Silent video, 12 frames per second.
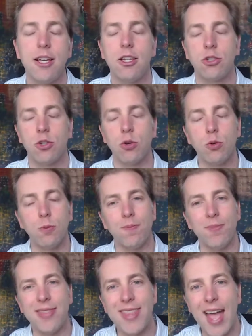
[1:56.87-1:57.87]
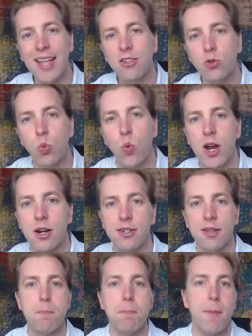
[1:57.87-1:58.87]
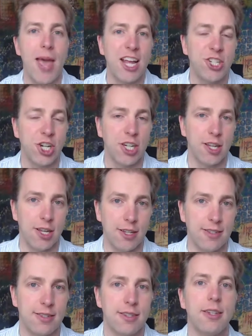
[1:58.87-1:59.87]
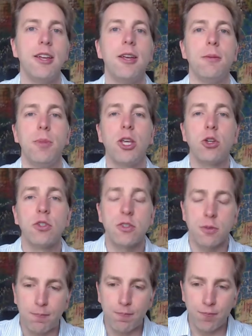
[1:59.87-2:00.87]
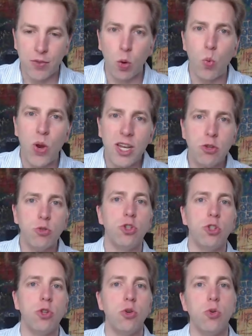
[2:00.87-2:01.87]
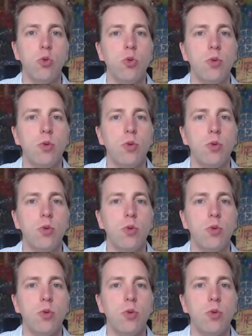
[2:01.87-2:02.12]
So that's where the magic is. Because when you do